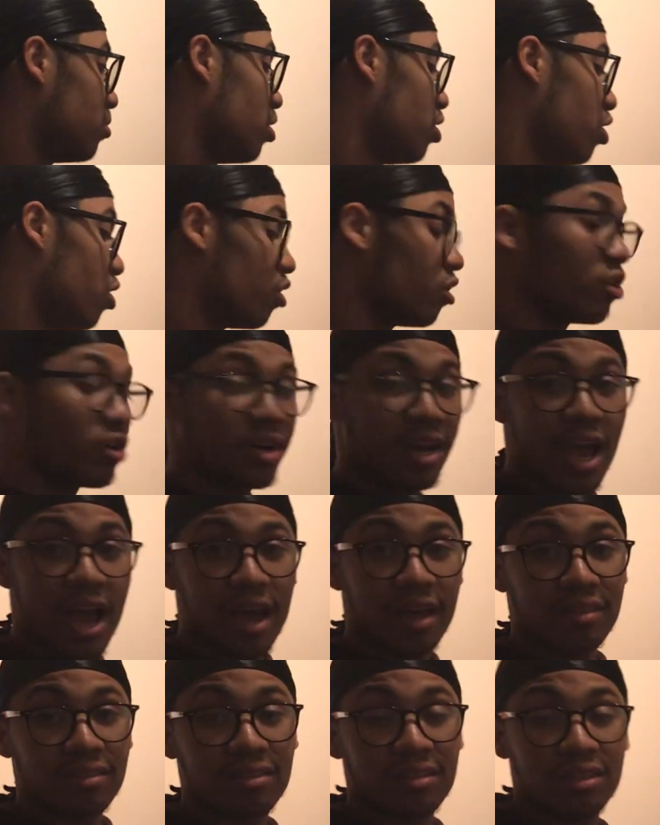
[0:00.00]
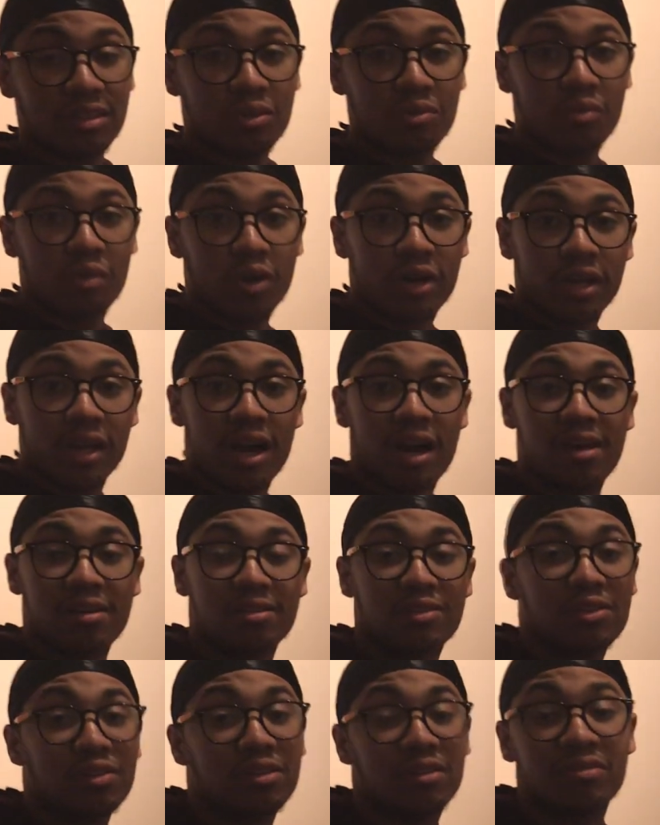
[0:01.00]
you're an athlete, you work out,
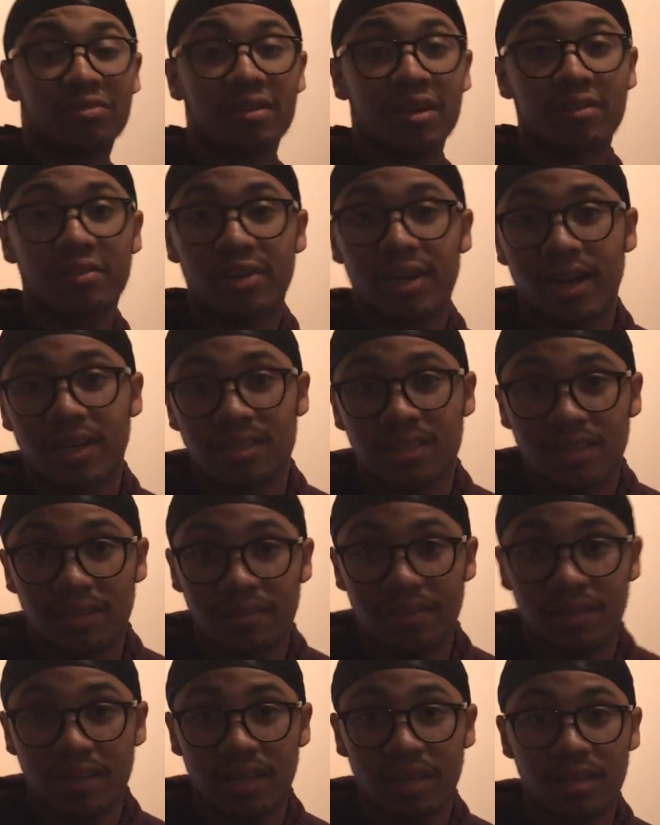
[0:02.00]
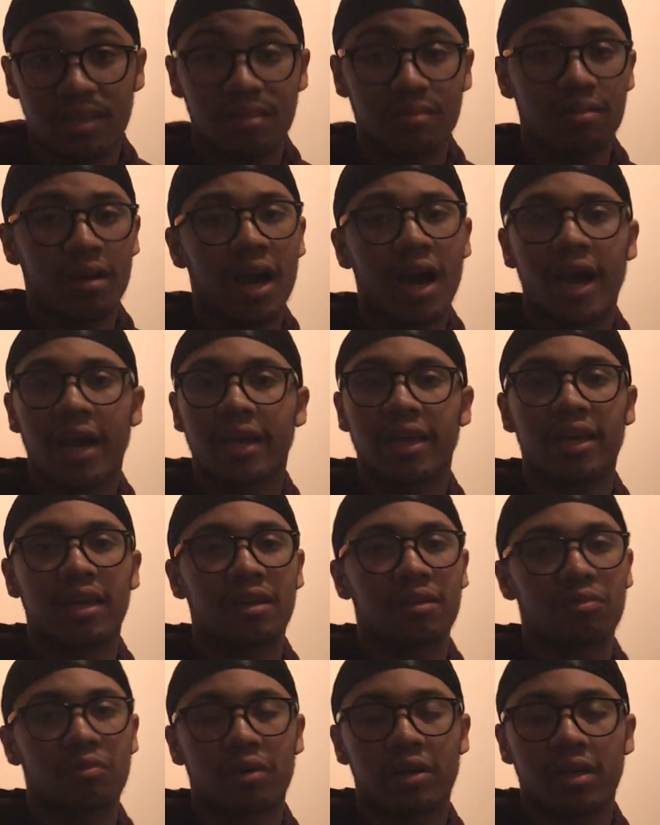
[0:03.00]
you do your favorite activity,
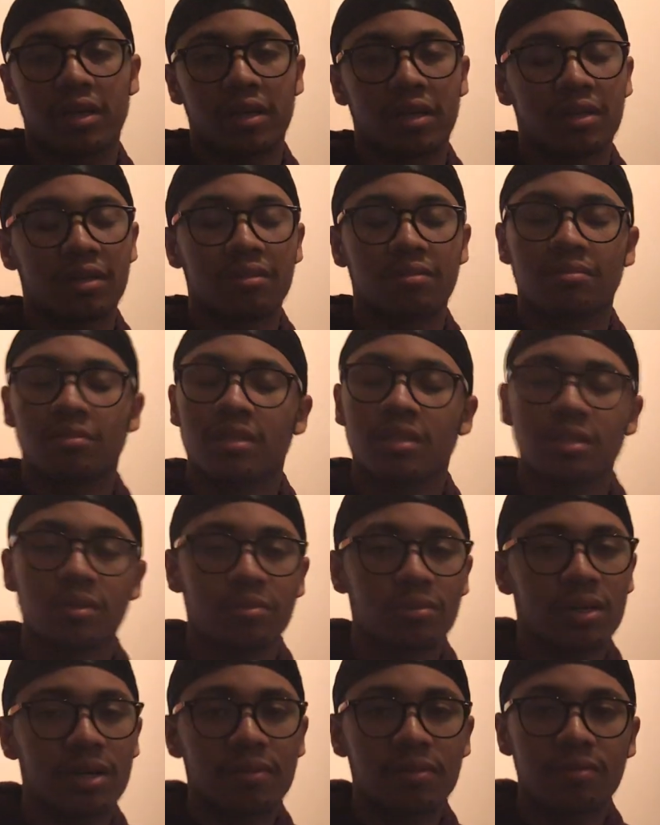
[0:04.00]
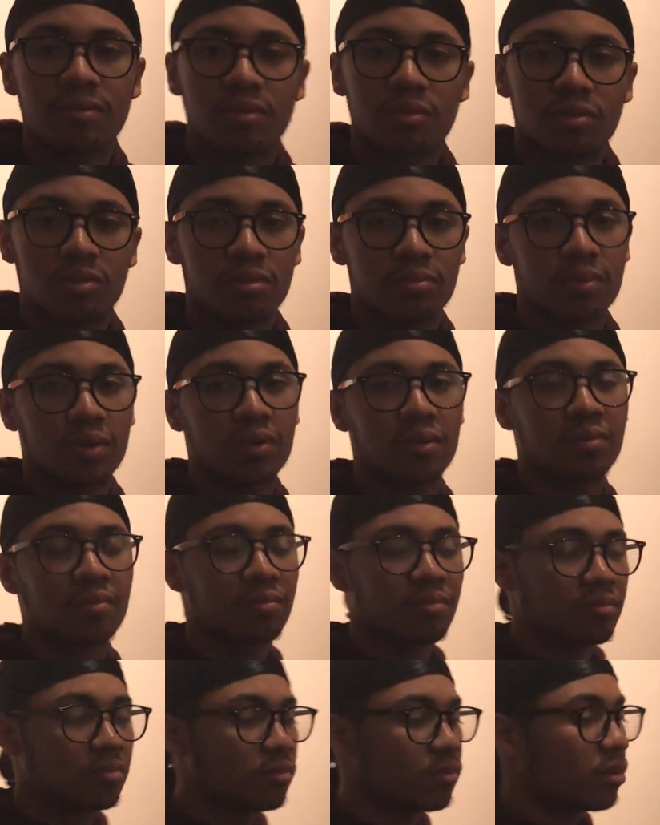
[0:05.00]
hiking, running, whatever floats your boat.
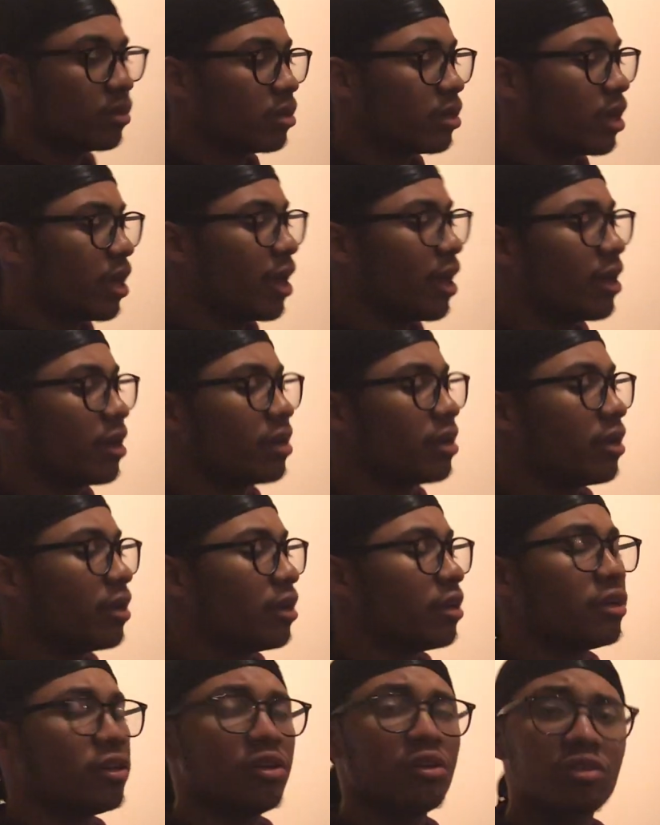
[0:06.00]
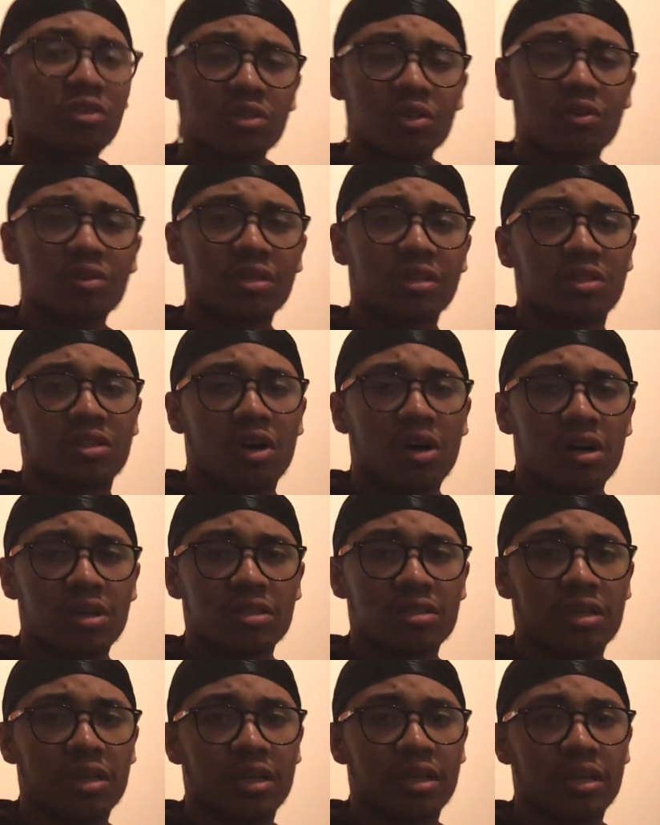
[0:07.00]
And you're so
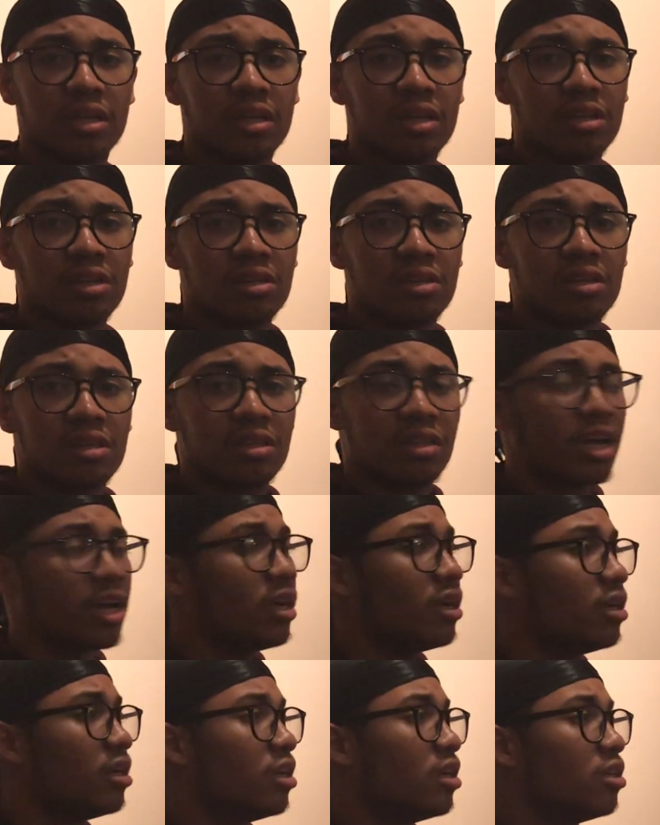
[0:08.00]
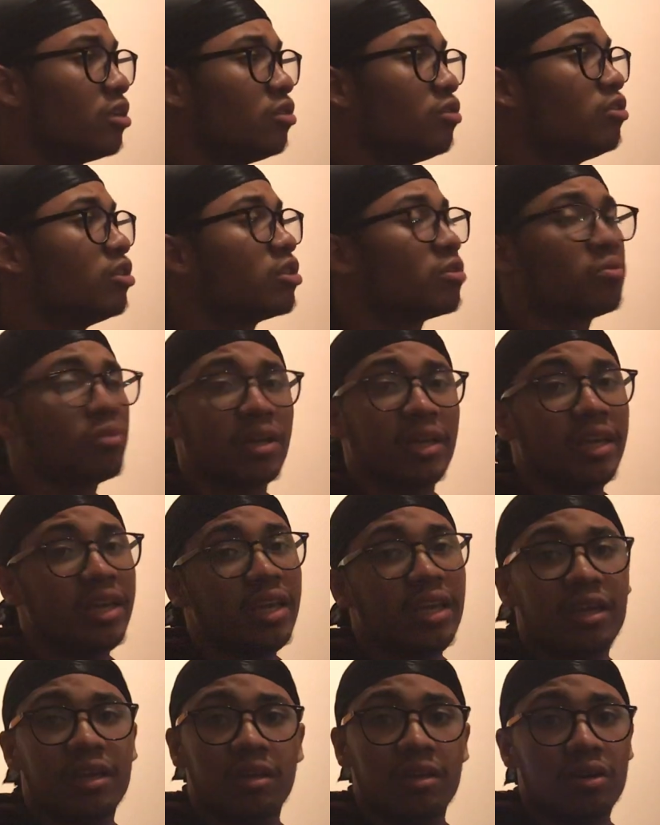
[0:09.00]
exhausted that you just want
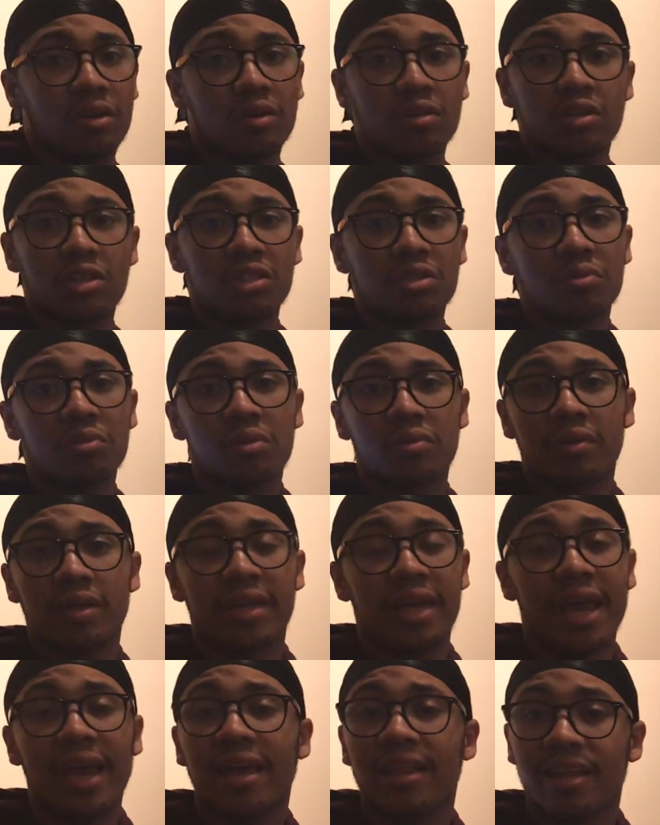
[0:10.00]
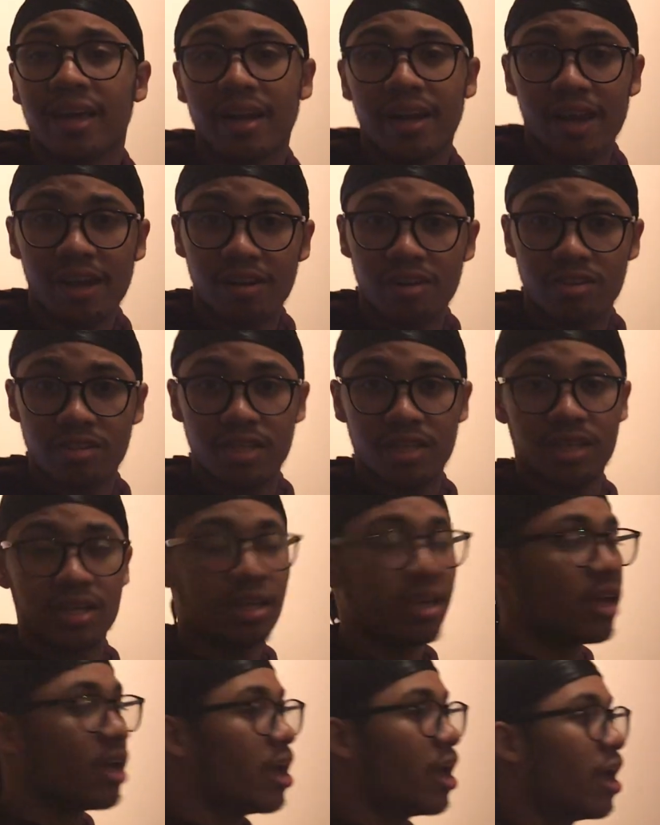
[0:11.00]
to eat, you just want to regain that energy.
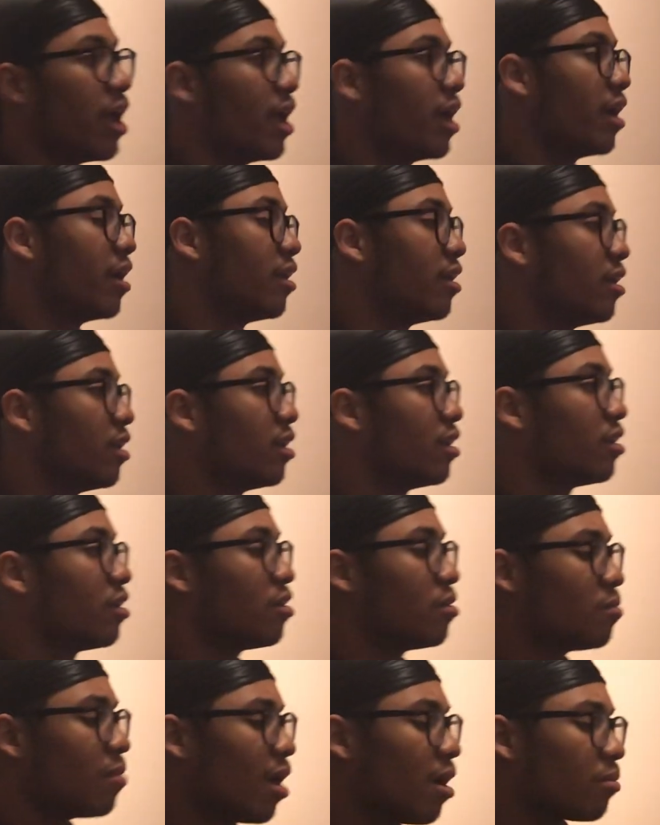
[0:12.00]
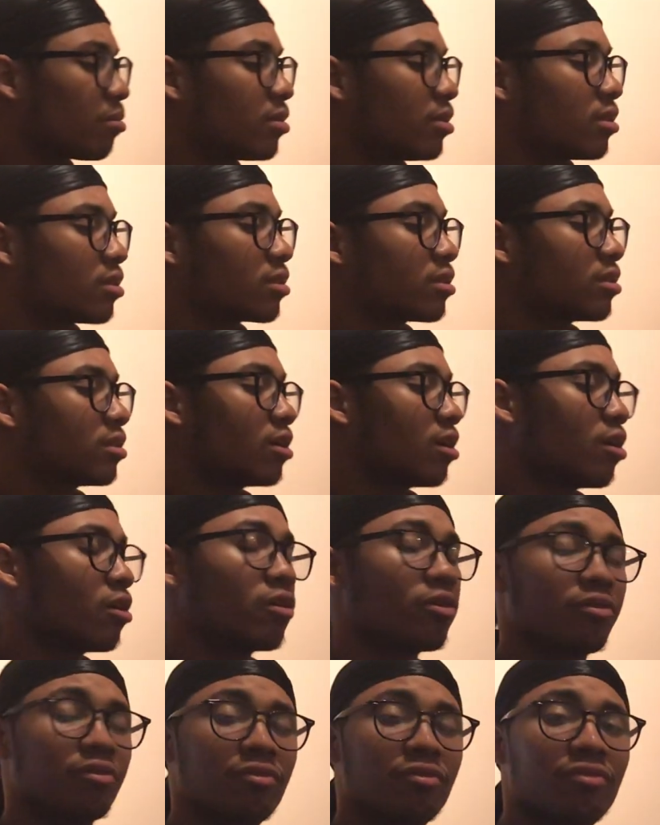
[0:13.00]
And your mom cooks
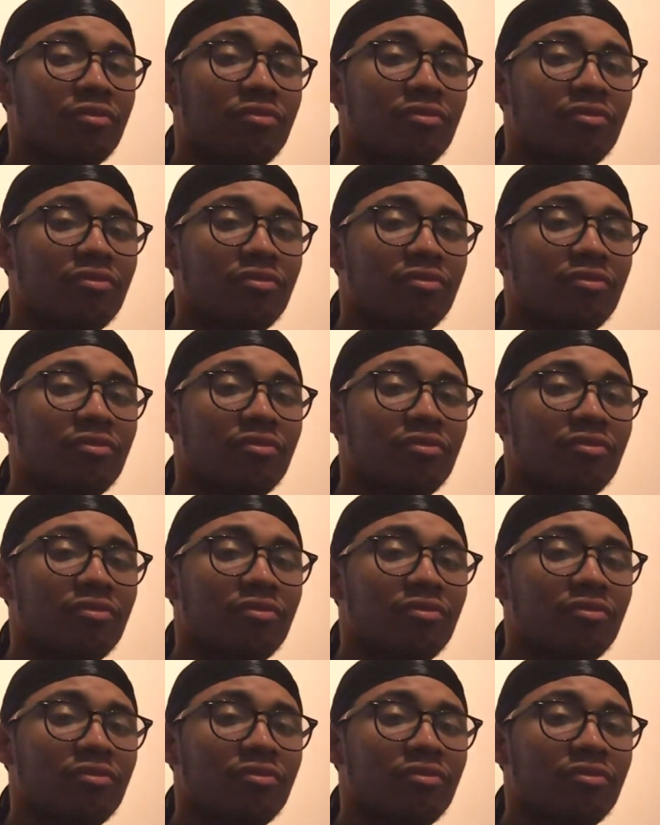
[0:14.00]
her